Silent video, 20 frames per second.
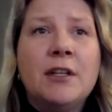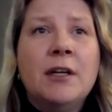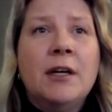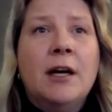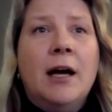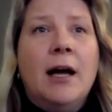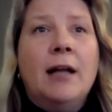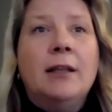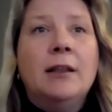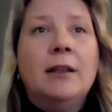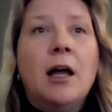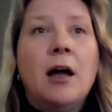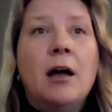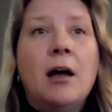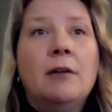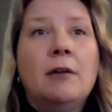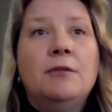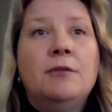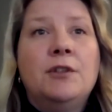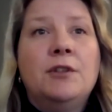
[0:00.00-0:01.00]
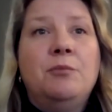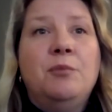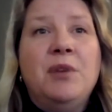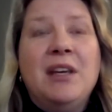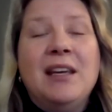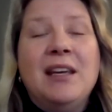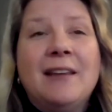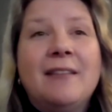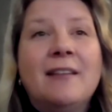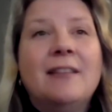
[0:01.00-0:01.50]
I loved
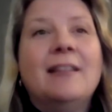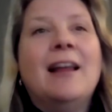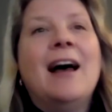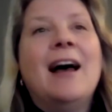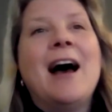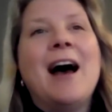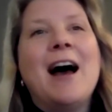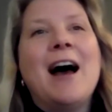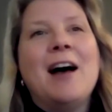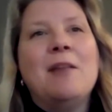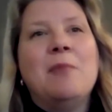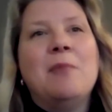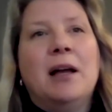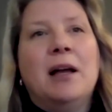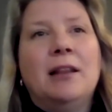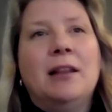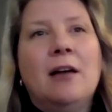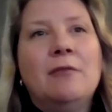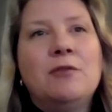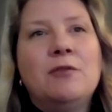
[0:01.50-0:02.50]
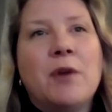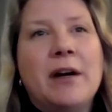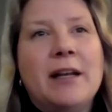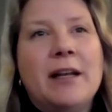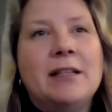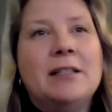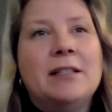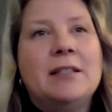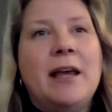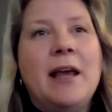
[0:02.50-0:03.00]
being in the lab. I loved
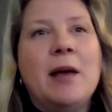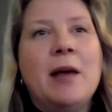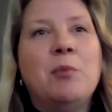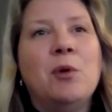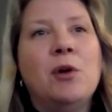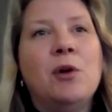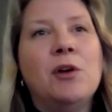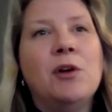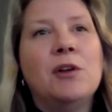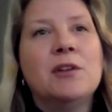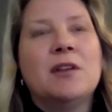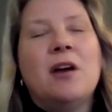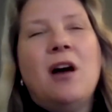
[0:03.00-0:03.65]
running samples.